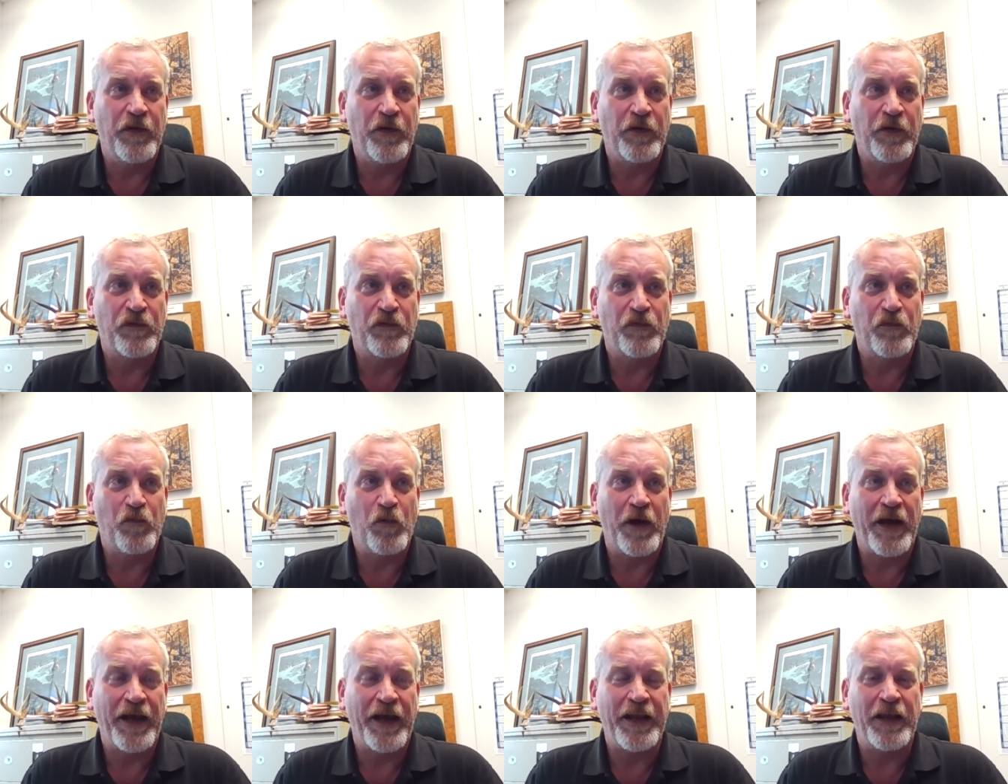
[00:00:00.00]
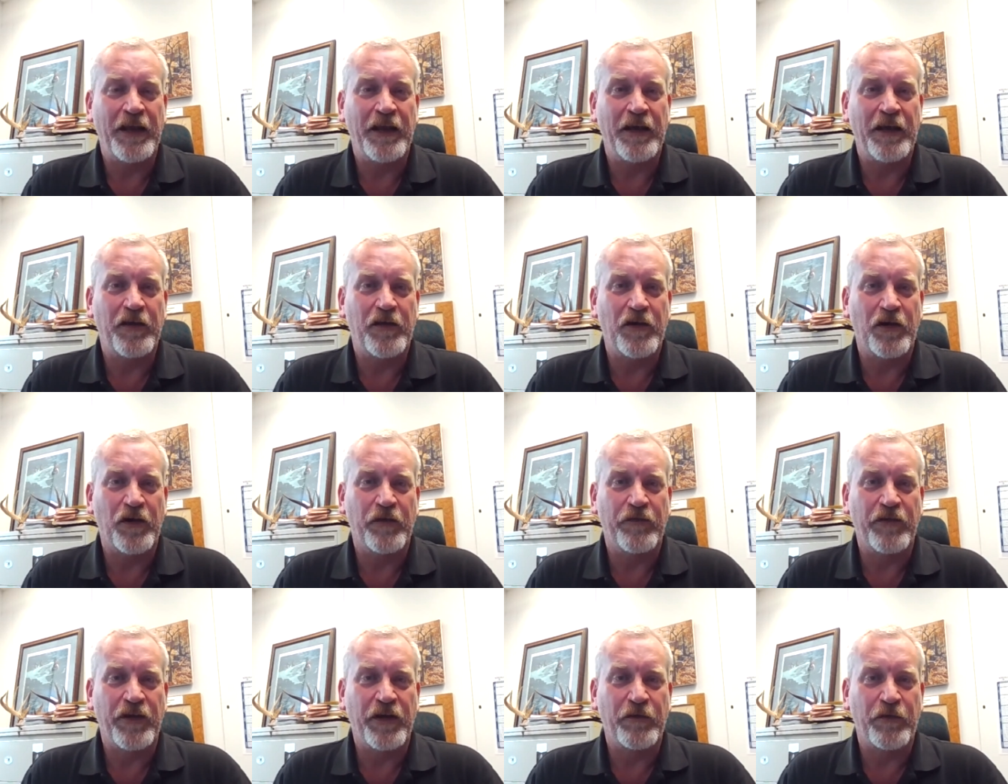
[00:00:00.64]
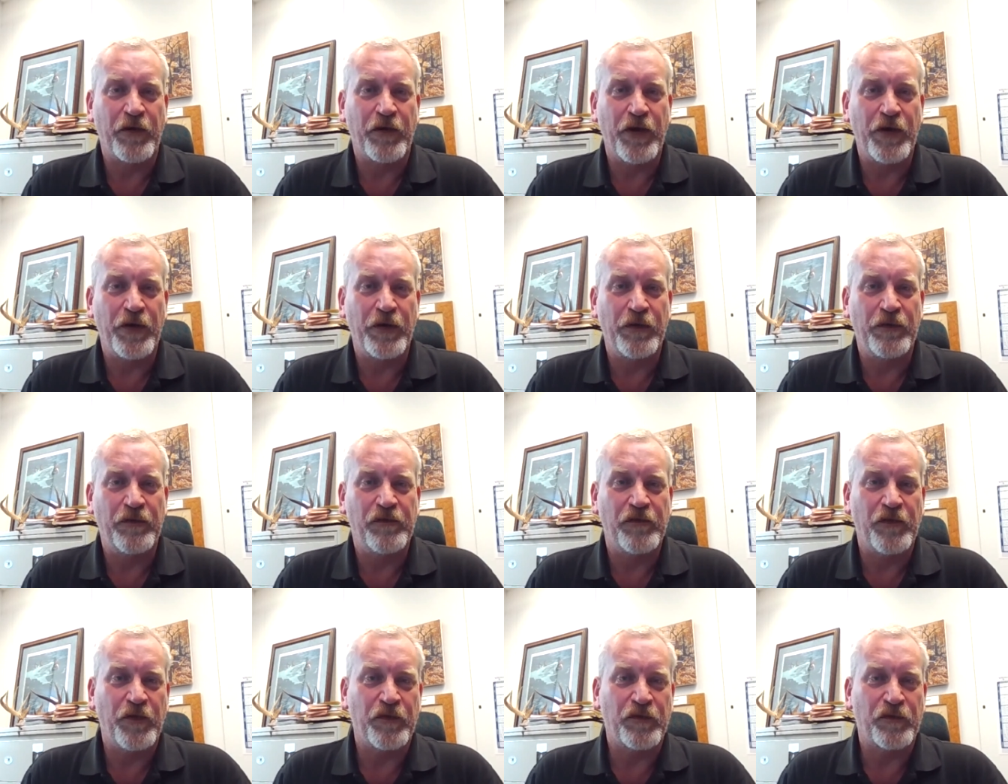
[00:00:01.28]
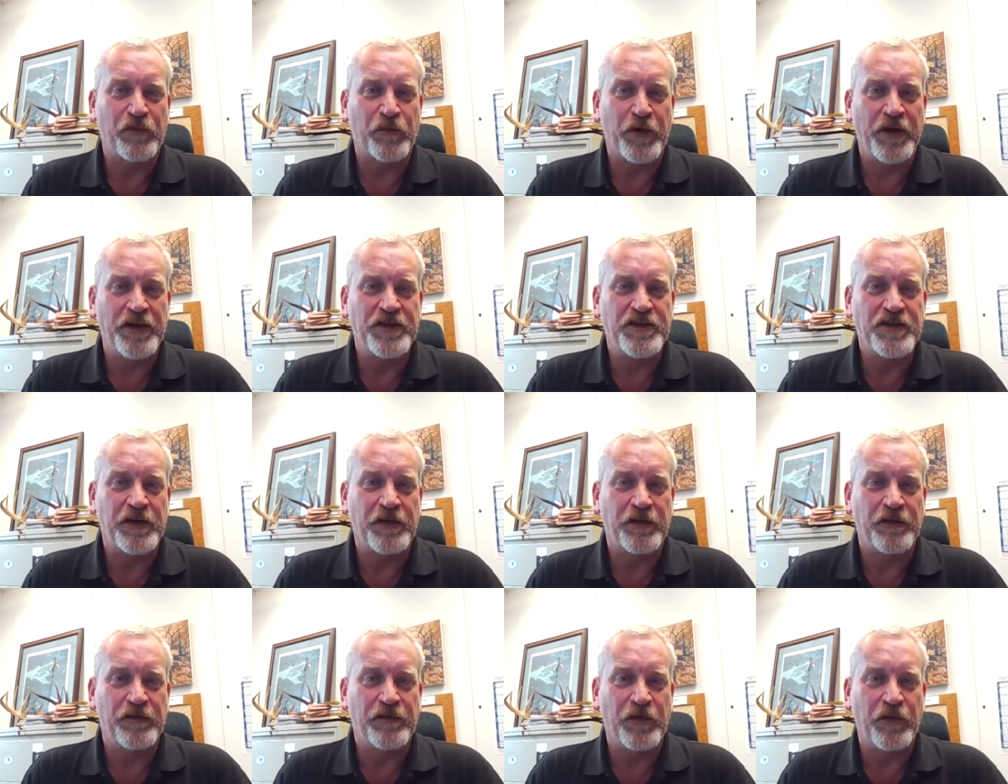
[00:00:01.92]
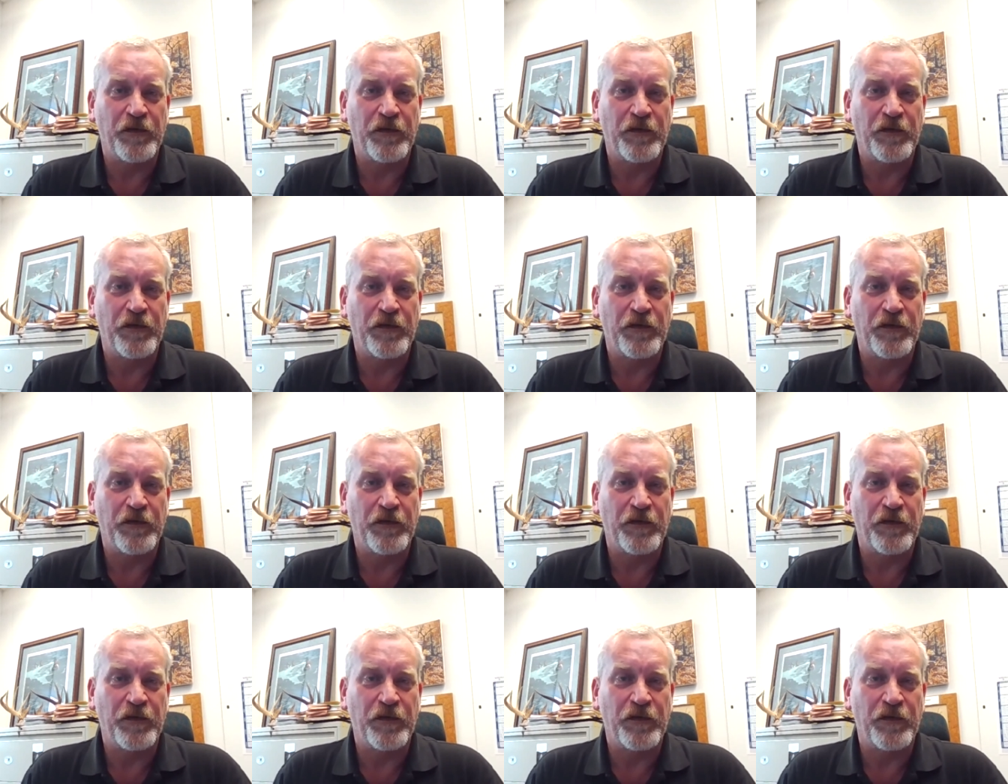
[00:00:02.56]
winding, curving roads, those ridges,